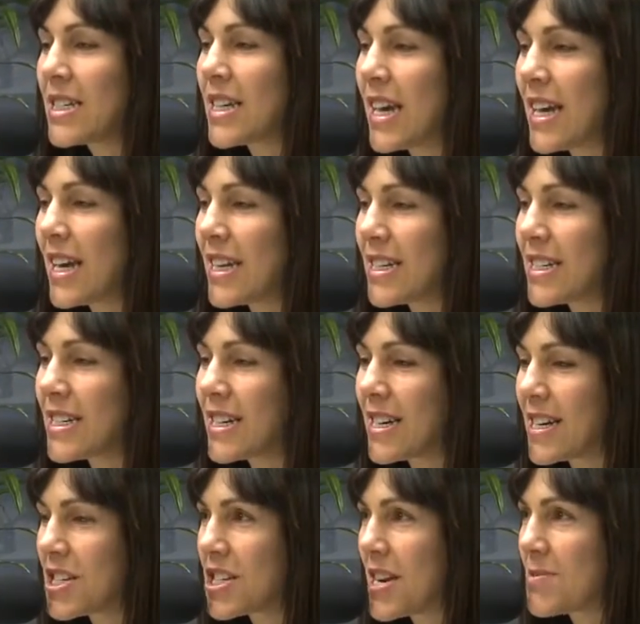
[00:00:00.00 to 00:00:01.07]
And
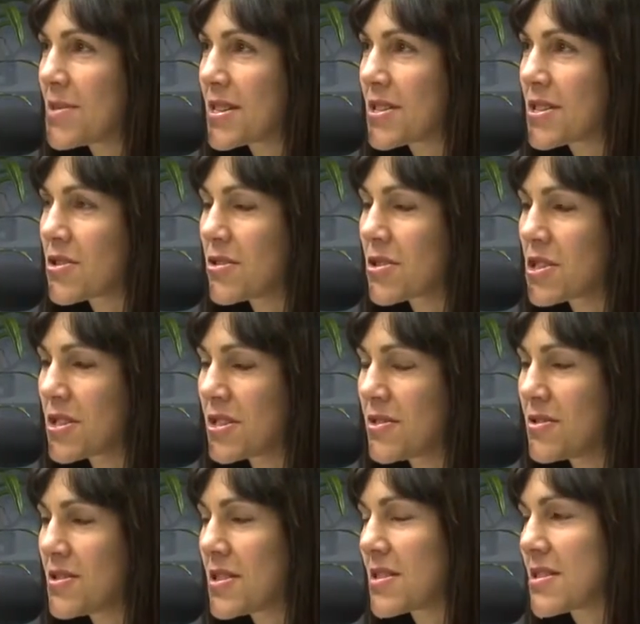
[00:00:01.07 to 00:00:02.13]
James Costrision,
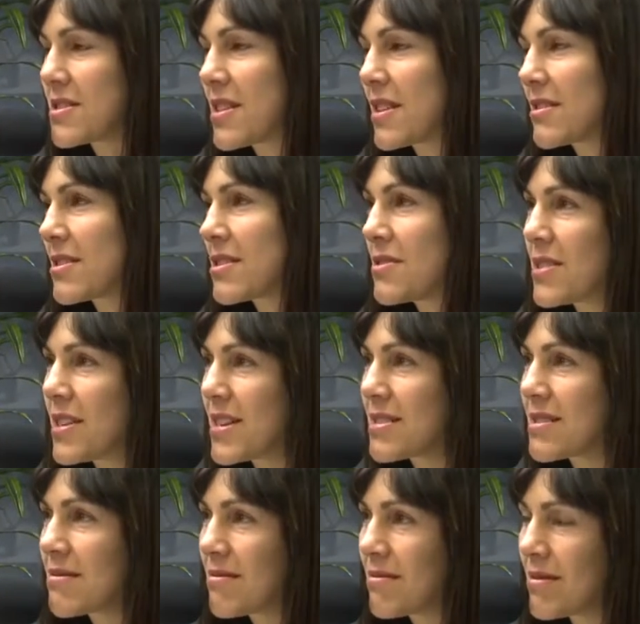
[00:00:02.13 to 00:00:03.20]
who's just done
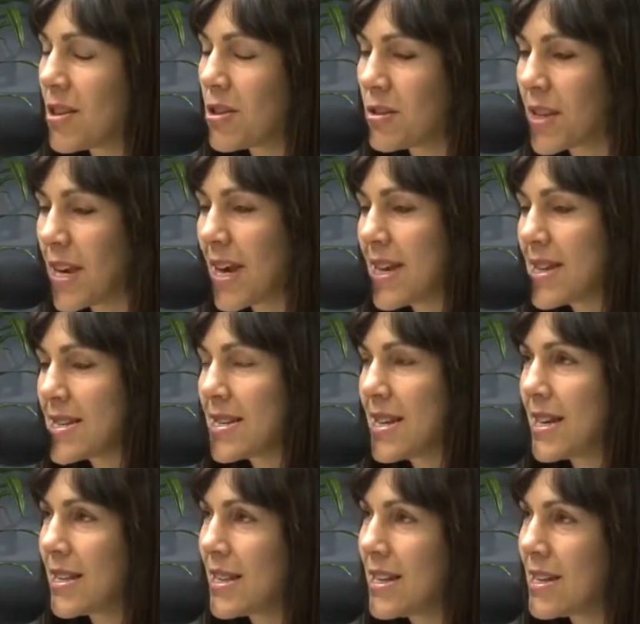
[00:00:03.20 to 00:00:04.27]
2,000 odd Ks
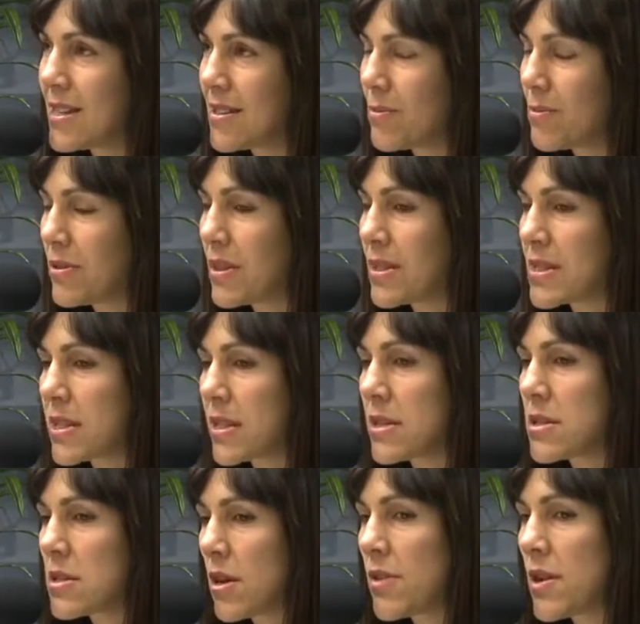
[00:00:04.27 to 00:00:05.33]
down there pulling a
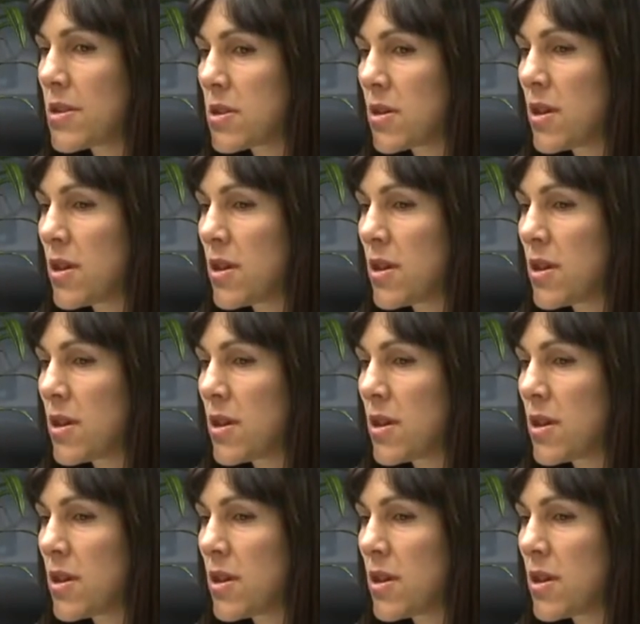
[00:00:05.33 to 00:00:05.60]
sled. So those